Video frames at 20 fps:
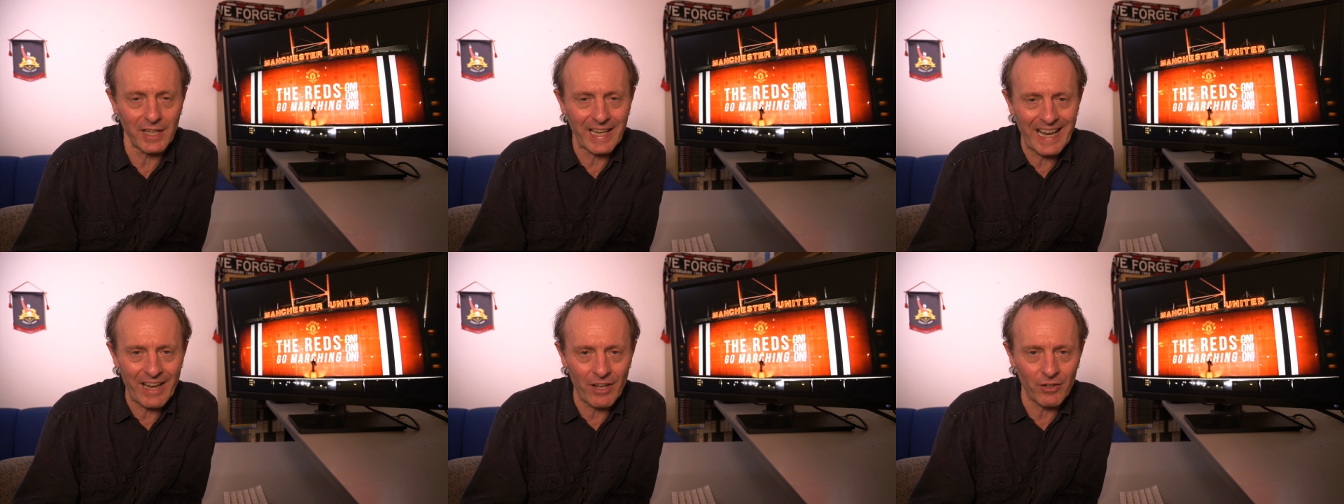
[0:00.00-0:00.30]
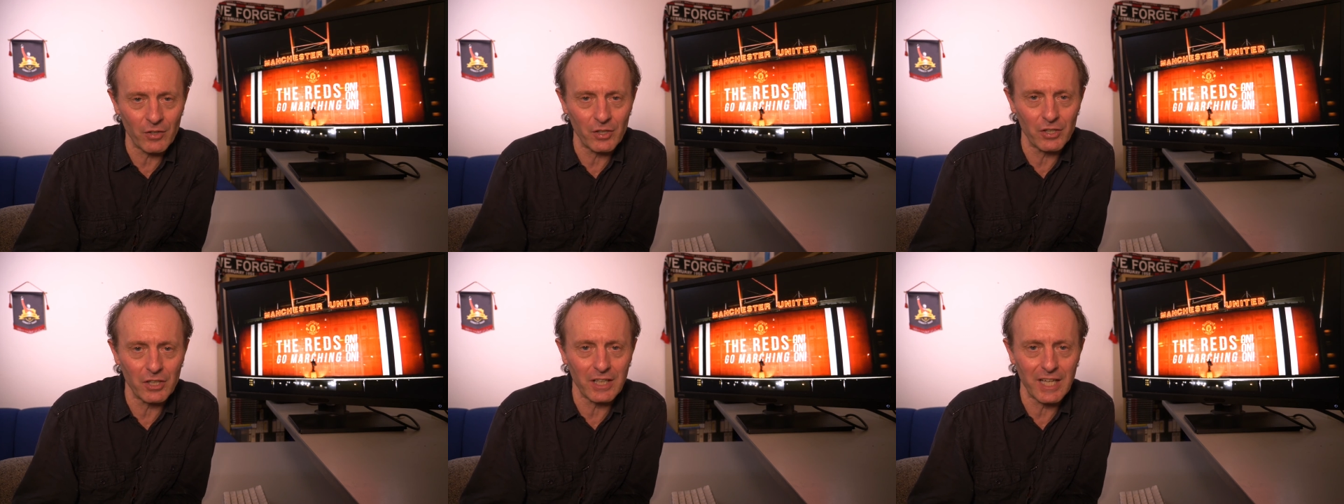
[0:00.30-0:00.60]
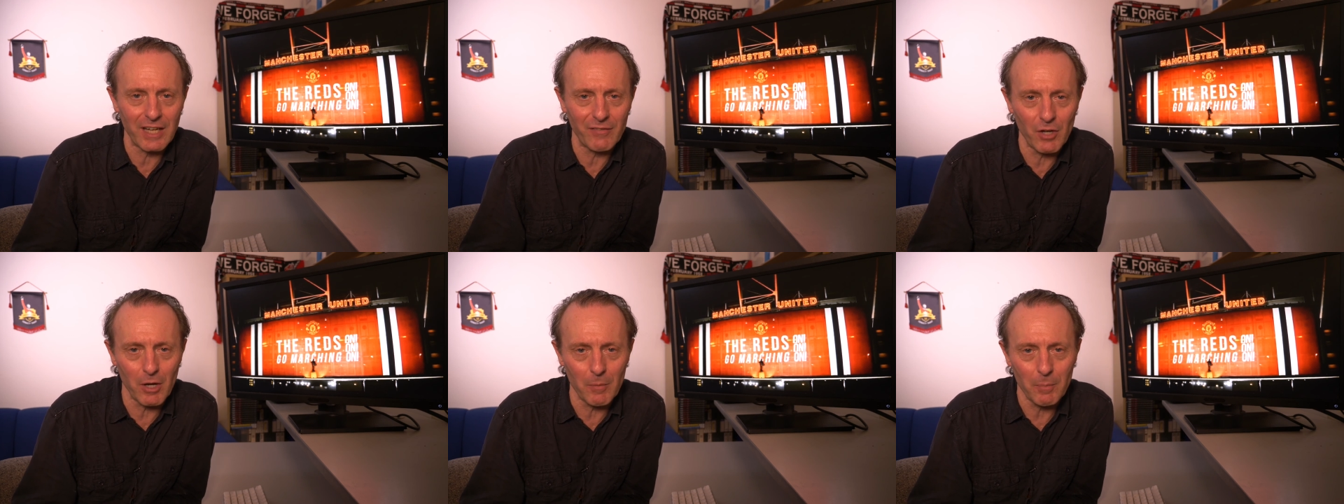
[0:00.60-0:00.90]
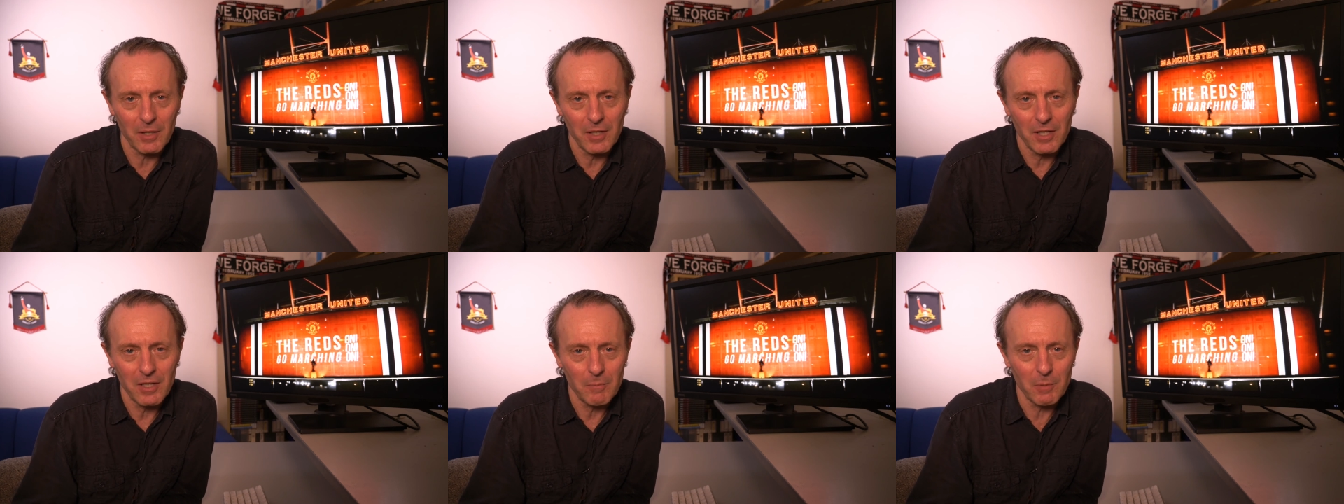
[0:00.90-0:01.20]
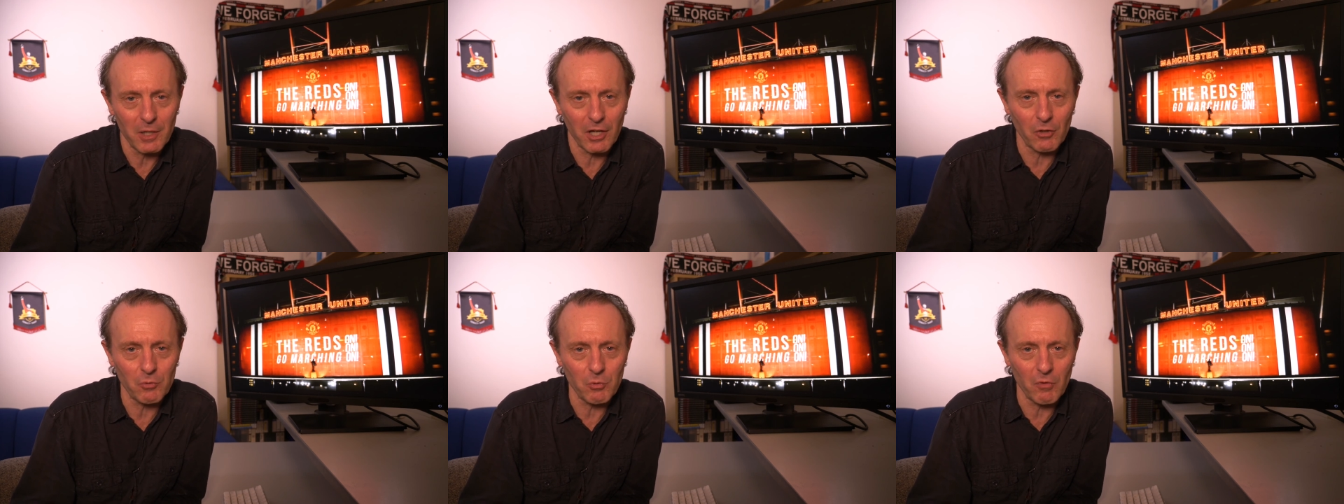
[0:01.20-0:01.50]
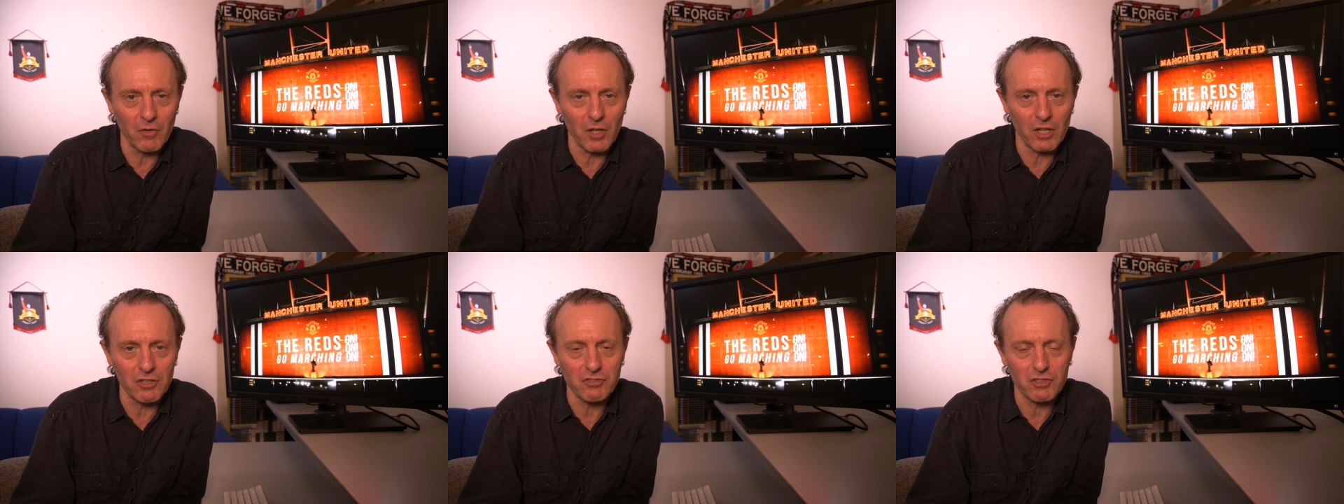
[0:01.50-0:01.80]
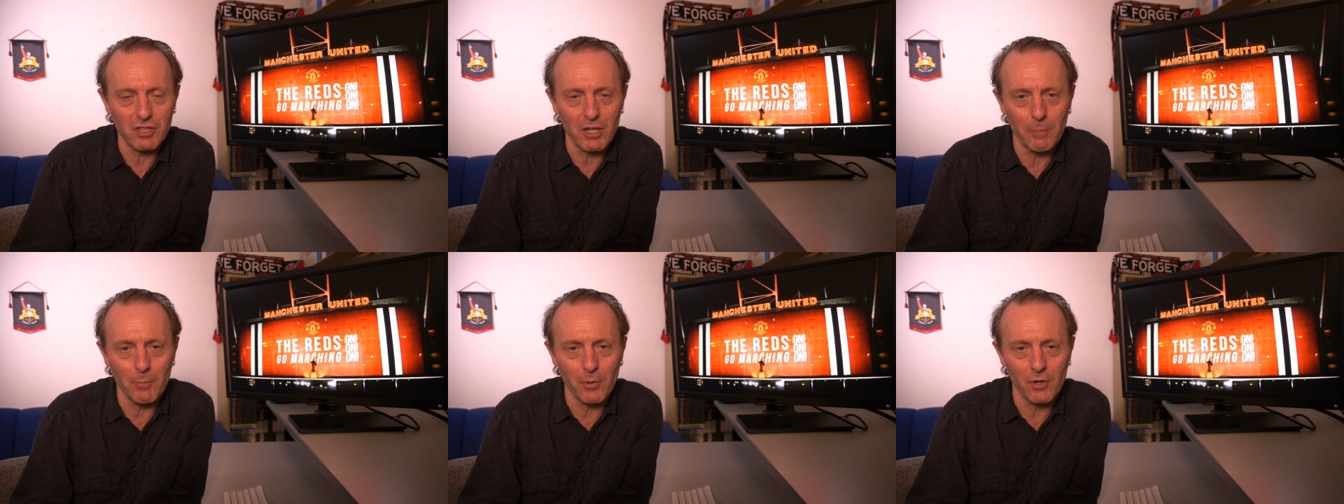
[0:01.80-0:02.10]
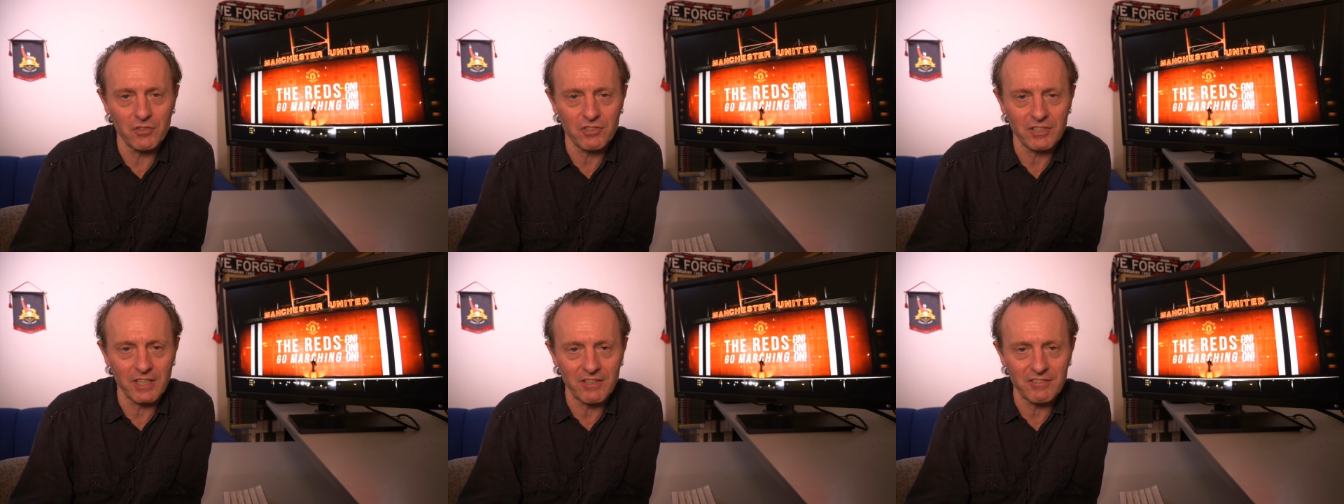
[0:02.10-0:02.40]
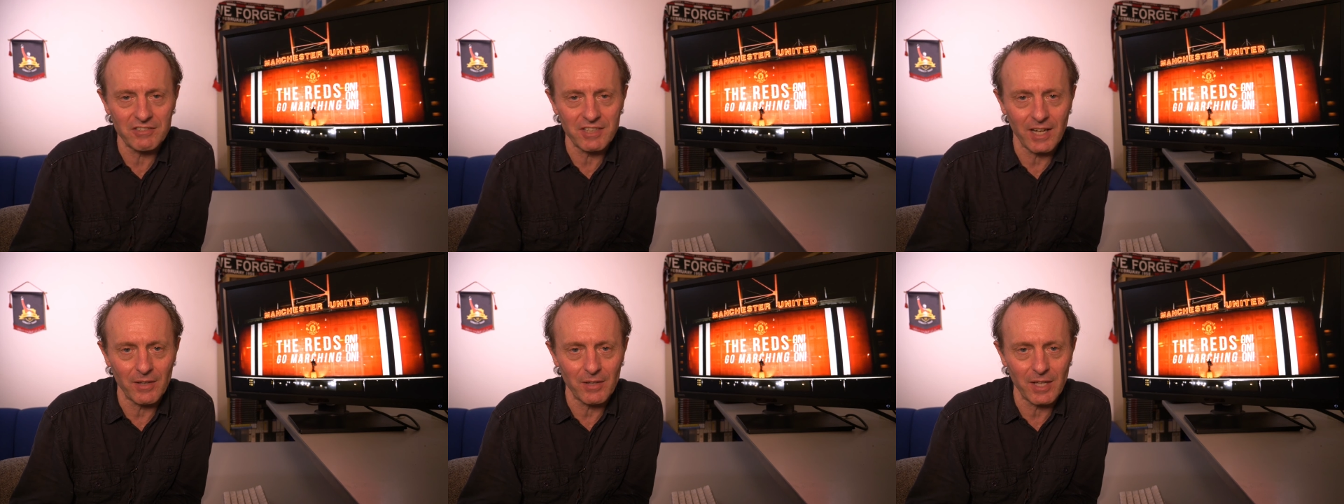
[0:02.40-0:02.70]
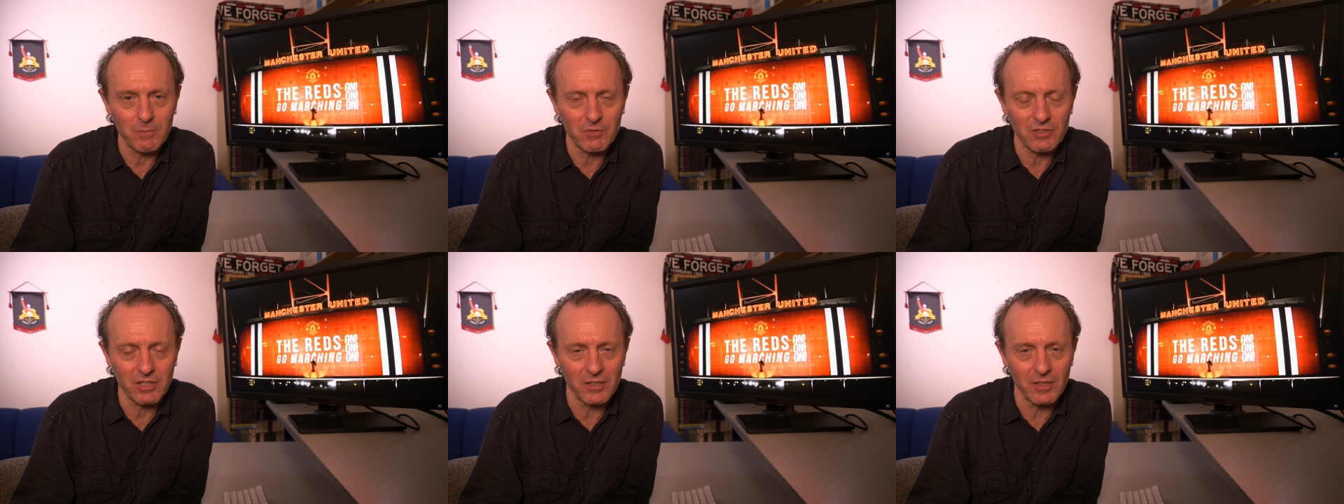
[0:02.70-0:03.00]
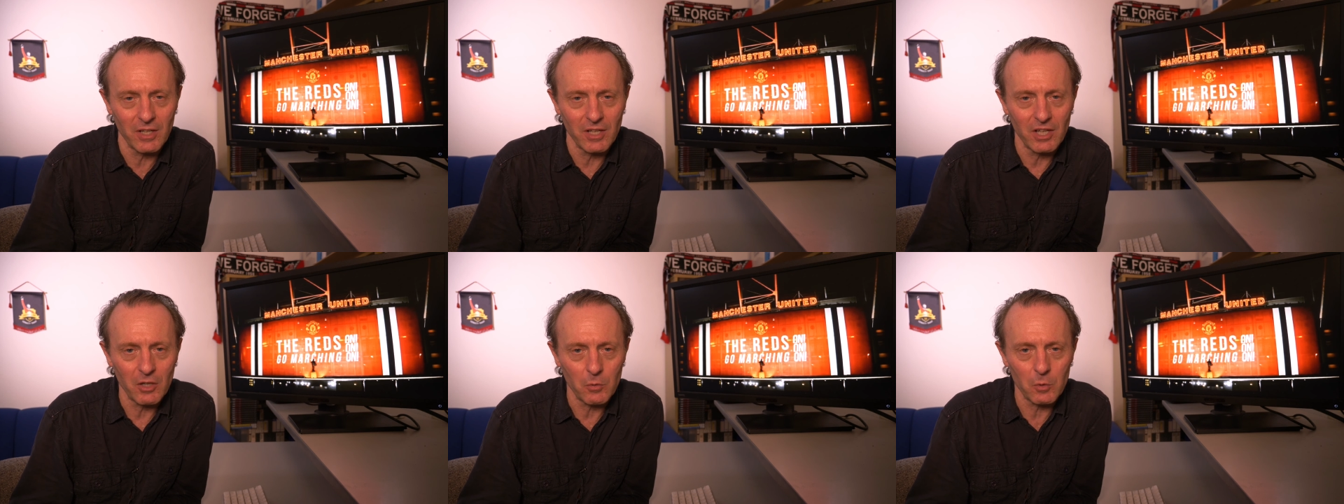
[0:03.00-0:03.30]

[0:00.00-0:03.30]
They're not going to give up because we've lost 2 points against Southampton.